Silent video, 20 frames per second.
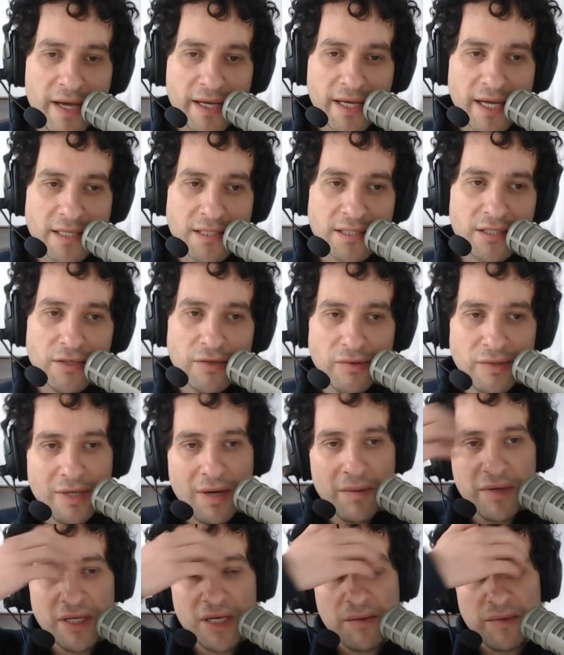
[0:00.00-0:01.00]
my guess too.
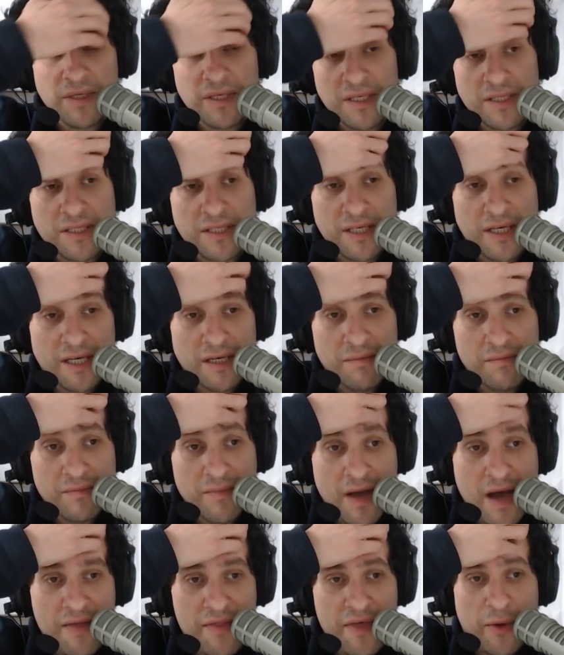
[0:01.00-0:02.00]
WWDC.
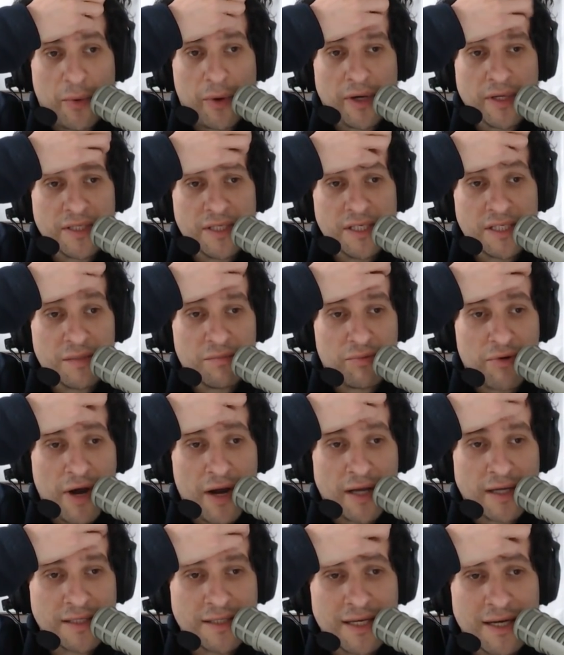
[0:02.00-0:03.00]
I think we're gonna see some
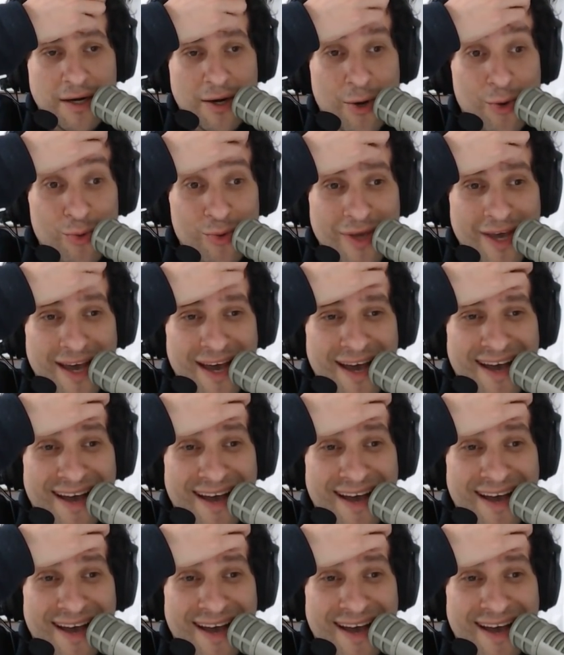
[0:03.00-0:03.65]
products there. Oh